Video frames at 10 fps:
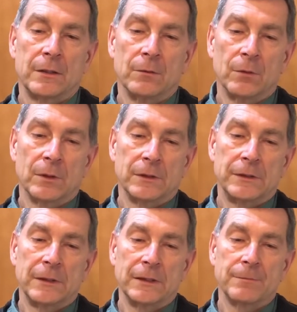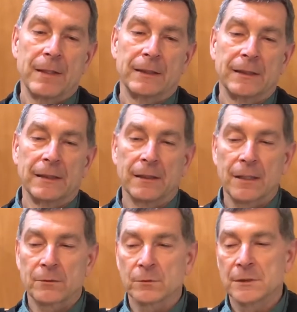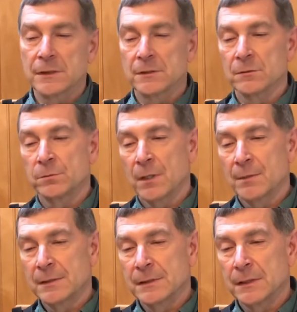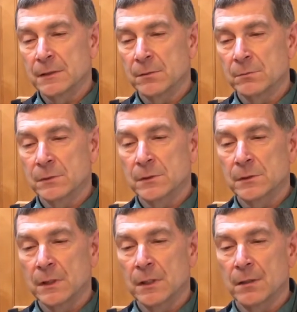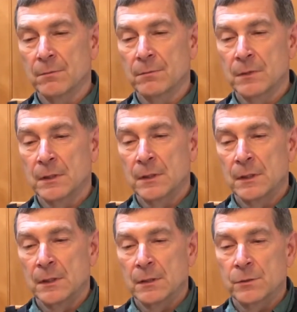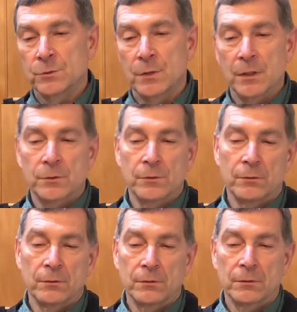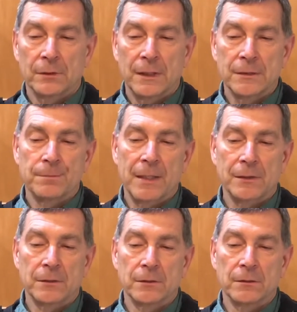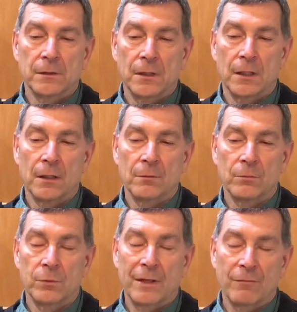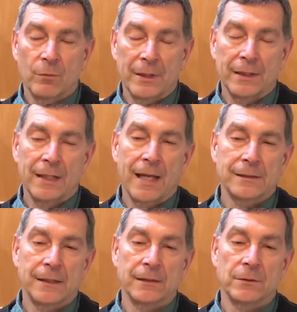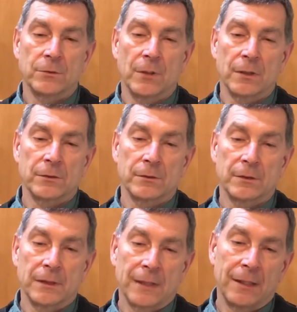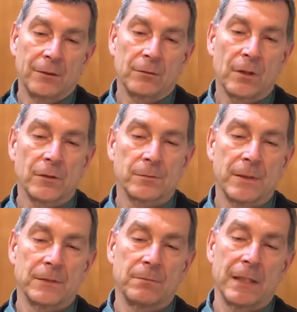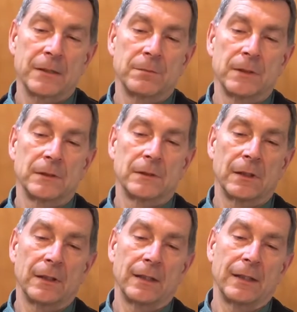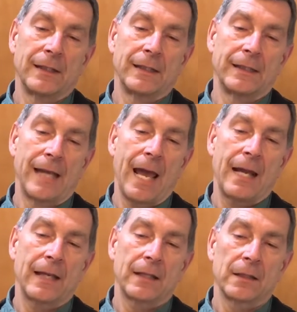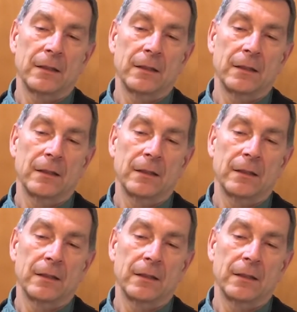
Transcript: We're inspecting the electrical systems, plumbing systems, structural inspection, wherever we can access a structure, either in crawl space or basements, and in the attic.